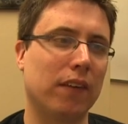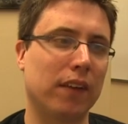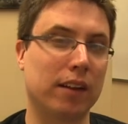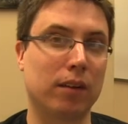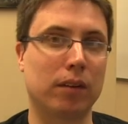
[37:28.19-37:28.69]

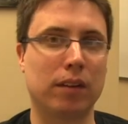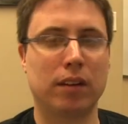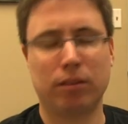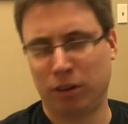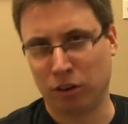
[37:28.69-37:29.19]
like
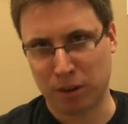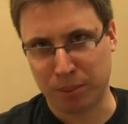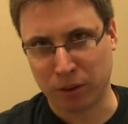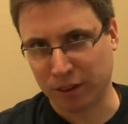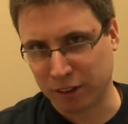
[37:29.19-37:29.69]
your
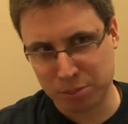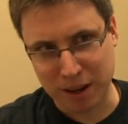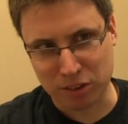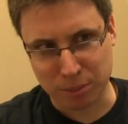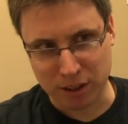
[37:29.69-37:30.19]
typical like
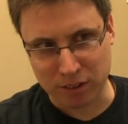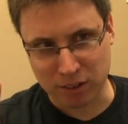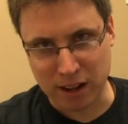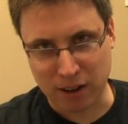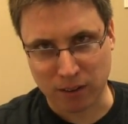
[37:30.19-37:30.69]
Space Marines
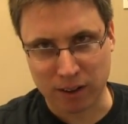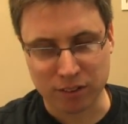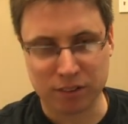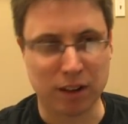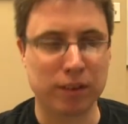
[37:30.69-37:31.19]
or
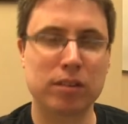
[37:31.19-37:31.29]
Necrons or stuff,